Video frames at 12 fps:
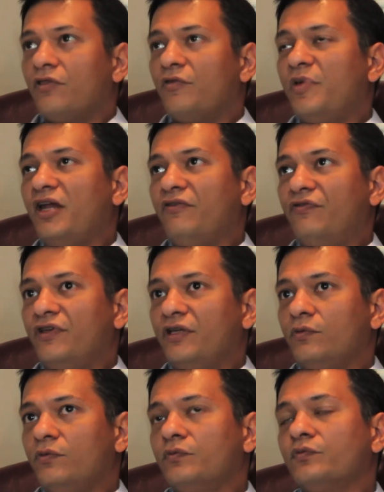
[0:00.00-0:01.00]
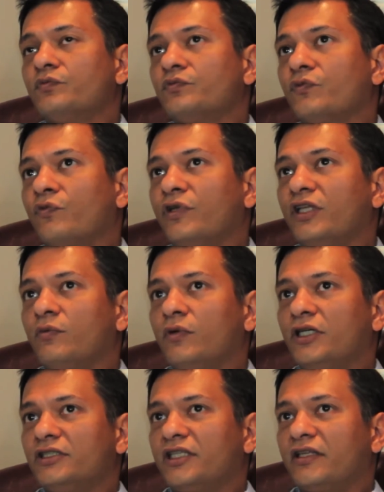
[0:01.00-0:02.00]
The benefit really
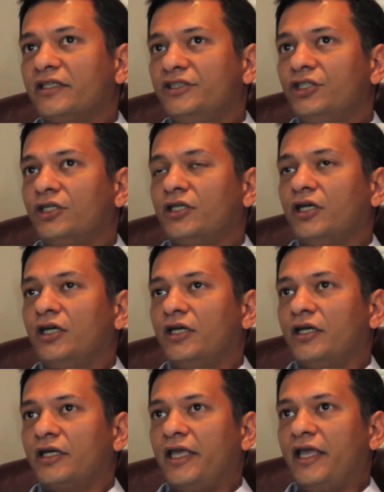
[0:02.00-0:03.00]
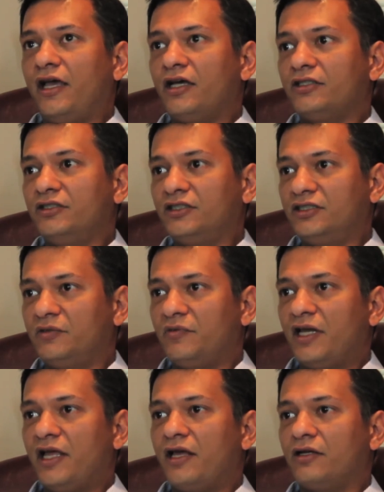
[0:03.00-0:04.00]
was that they took a chaotic system
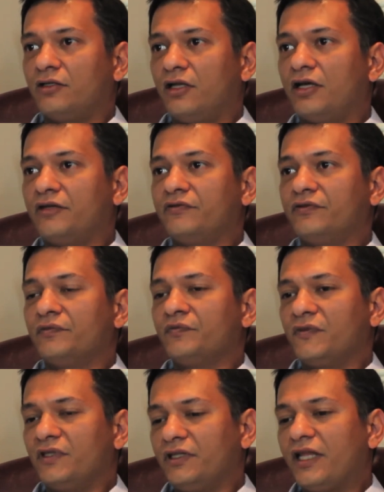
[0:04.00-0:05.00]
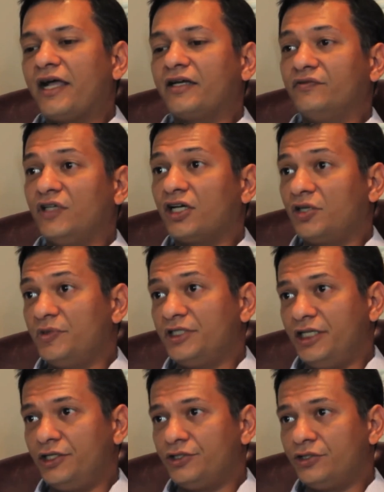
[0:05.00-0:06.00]
that had a lot of lack of
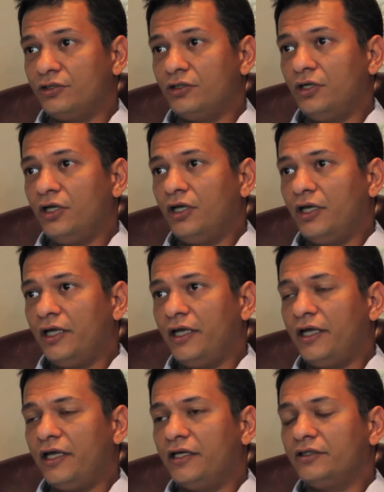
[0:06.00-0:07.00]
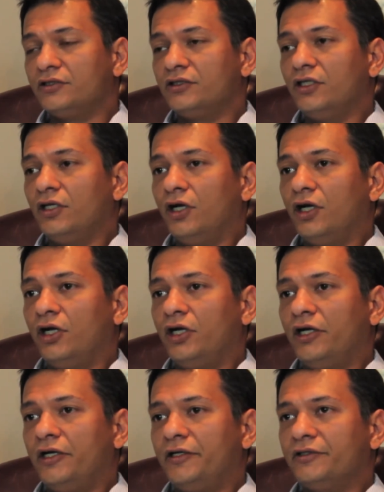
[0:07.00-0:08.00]
documentation and
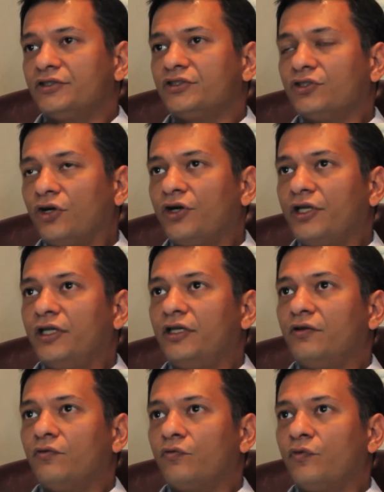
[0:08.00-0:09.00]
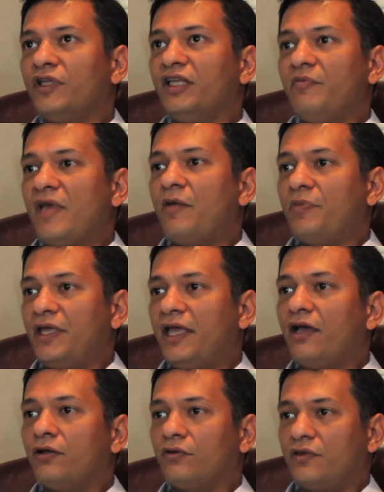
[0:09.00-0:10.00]
started really mapping
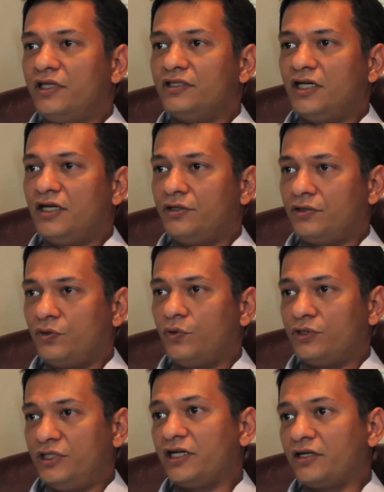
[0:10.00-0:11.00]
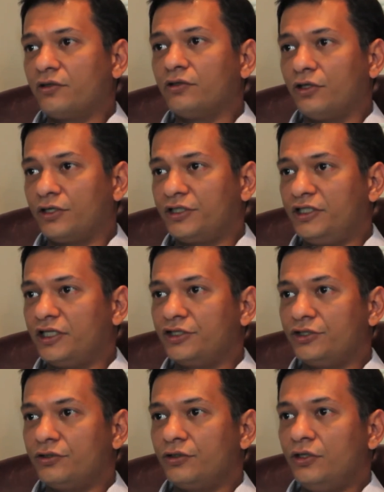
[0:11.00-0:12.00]
out the entire core technical
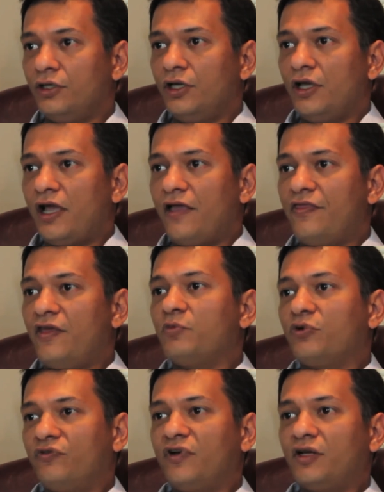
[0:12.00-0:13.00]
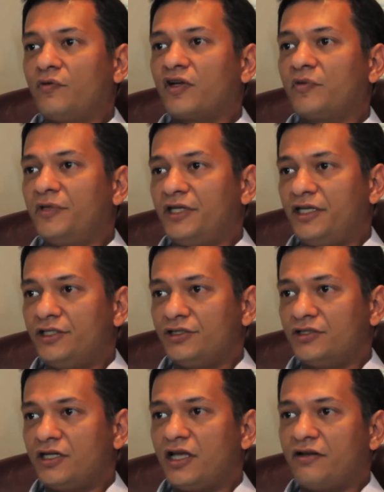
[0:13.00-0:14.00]
architecture and then providing
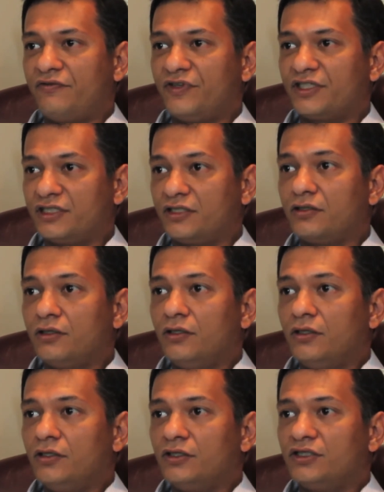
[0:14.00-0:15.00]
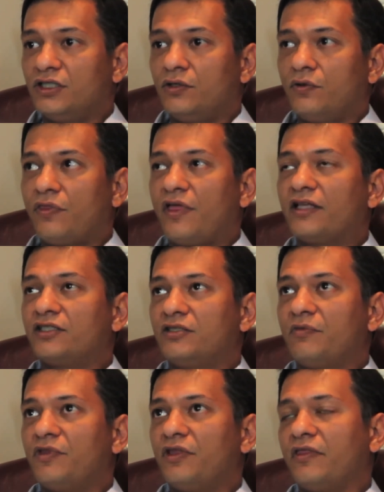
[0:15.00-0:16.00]
recommendations on how to fix it. So that's
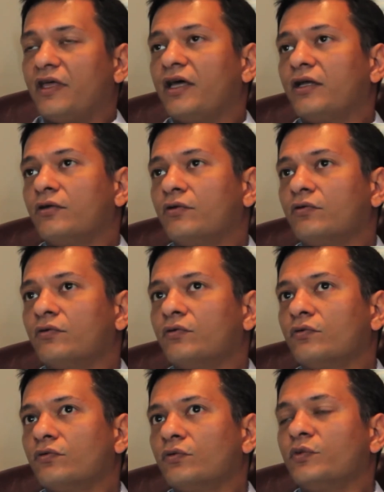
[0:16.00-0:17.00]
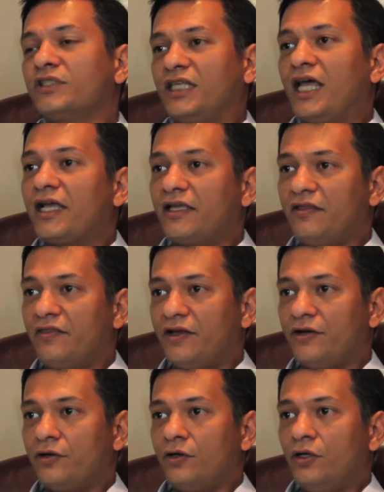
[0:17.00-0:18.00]
something that was lacking
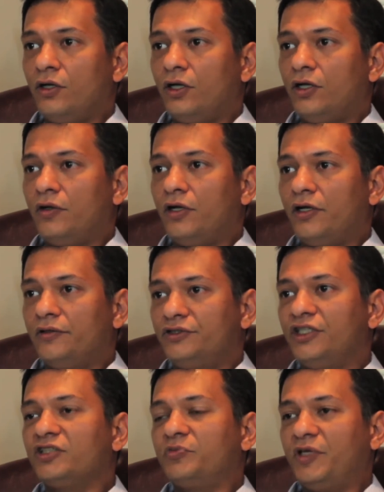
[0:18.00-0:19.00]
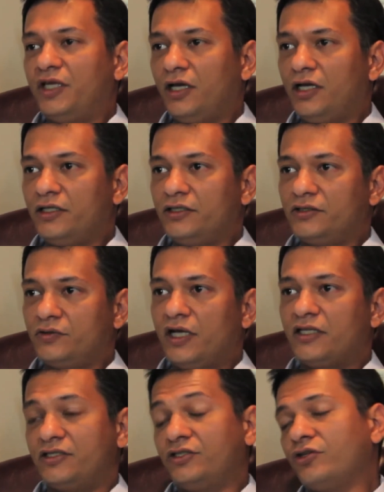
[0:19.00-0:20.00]
there, just because
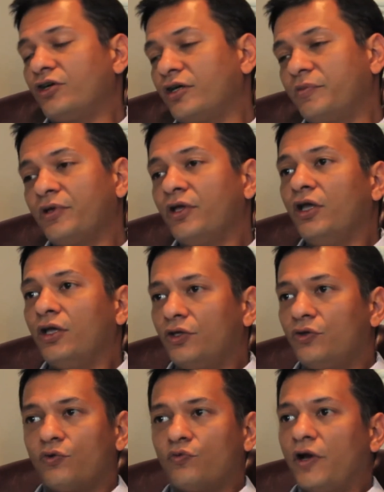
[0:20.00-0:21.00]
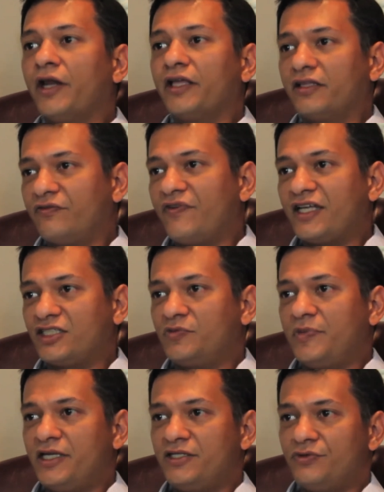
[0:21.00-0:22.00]
as a startup you're running at the
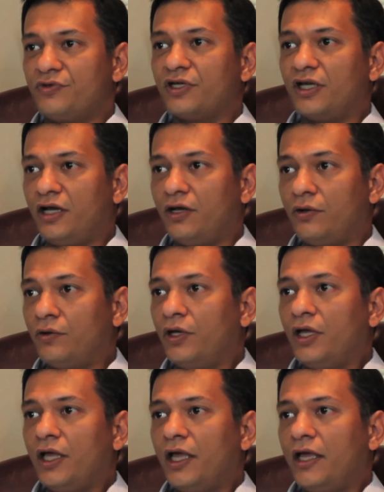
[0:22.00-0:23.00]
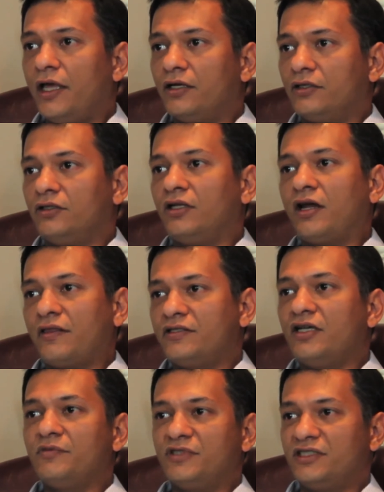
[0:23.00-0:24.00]
fastest pace you can go, and a lot of
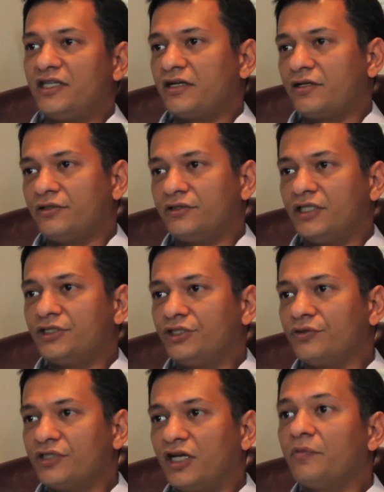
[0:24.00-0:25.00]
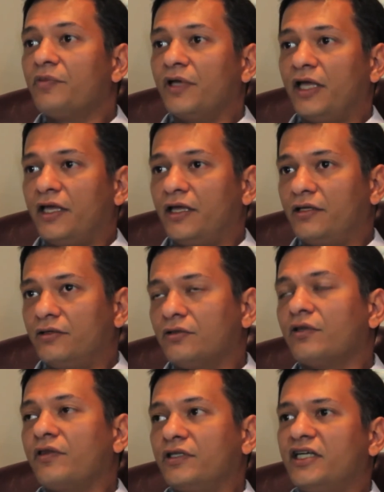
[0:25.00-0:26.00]
times this technical debt shows up, and
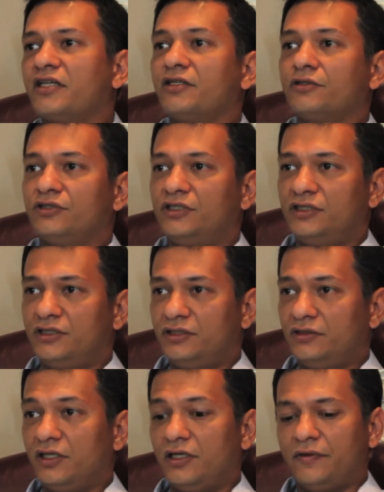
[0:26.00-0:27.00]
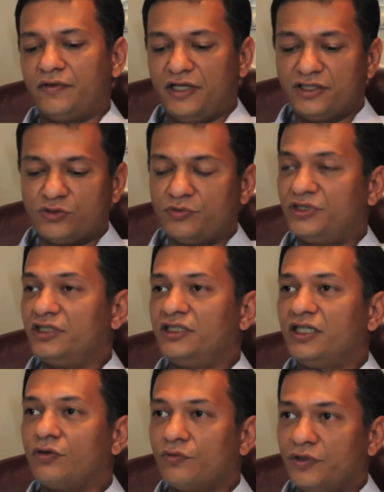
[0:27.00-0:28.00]
the interim
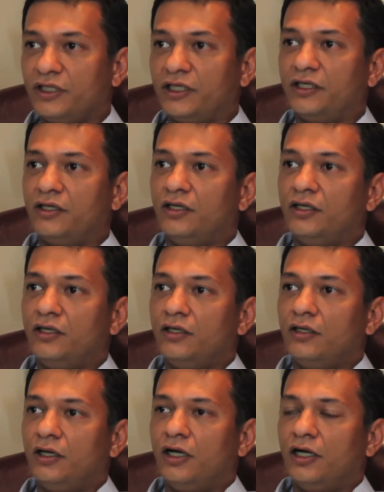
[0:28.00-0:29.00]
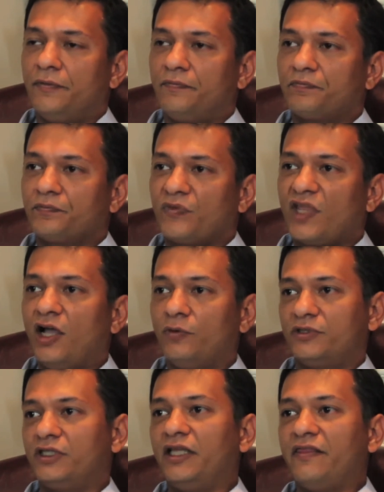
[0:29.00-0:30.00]
CTO really
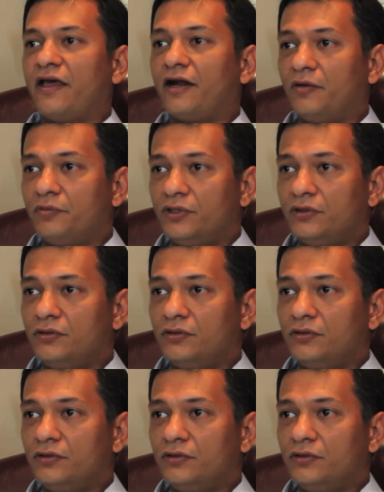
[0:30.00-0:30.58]
helped clean that up.